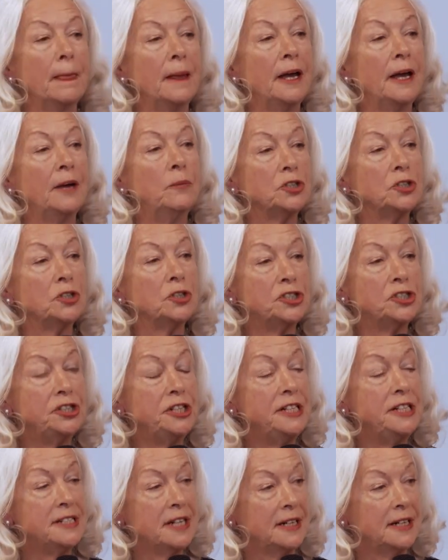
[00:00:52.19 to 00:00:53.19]
And what
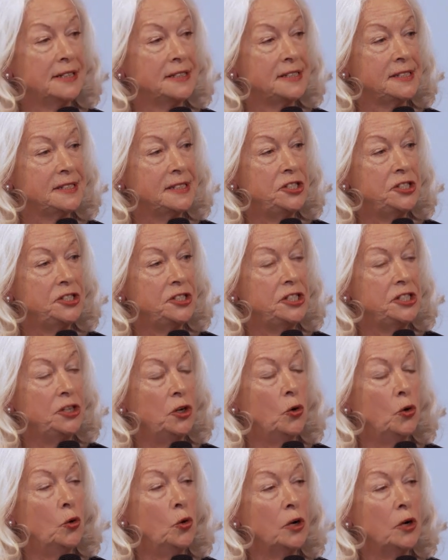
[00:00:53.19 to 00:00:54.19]
she does is she
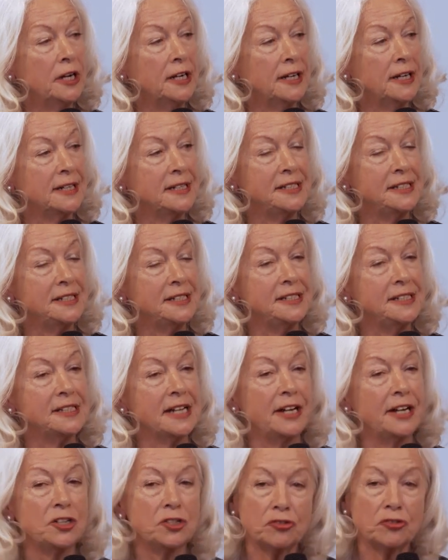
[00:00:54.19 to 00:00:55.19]
organizes
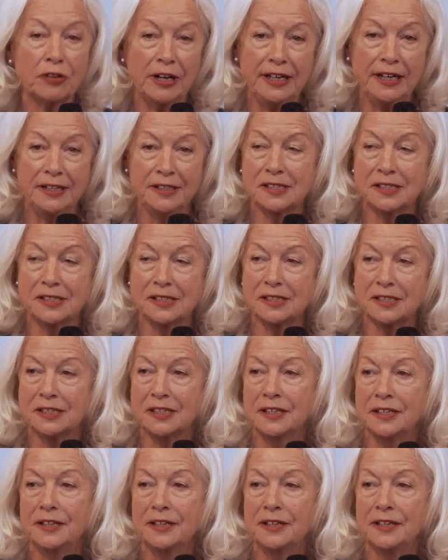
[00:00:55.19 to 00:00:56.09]
and trains